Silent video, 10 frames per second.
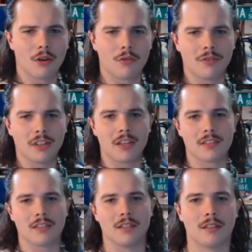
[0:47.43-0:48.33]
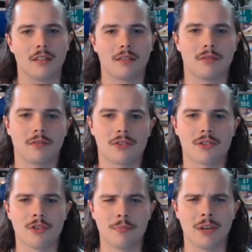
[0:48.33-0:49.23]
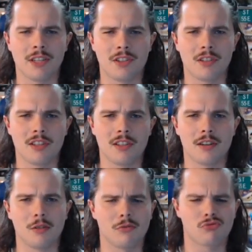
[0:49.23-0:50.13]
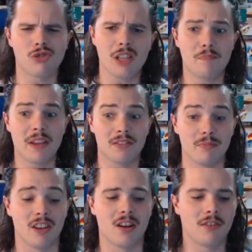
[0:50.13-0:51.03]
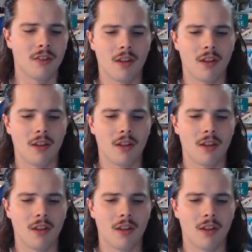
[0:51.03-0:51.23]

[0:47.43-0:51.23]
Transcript: Hopefully he doesn't screw with my jersey there. It'll really piss me off.